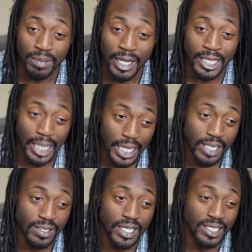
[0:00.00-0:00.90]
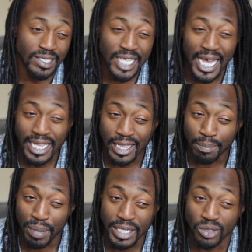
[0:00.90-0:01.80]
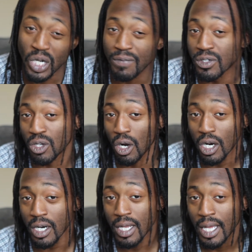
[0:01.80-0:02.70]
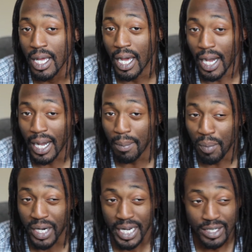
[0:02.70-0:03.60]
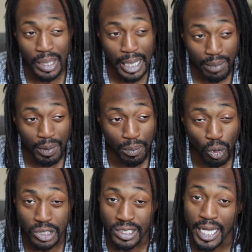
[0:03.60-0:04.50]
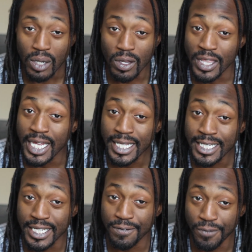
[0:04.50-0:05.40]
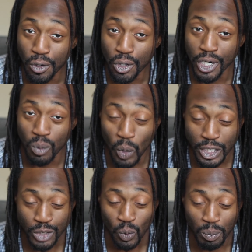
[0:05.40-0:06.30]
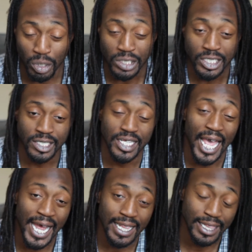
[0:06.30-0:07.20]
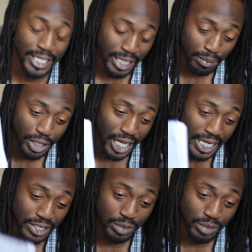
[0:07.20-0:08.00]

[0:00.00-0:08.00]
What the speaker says: to make the list. It's not the best driver's car, but it is a little bit more stout than the Z4, which is what puts this at the number 9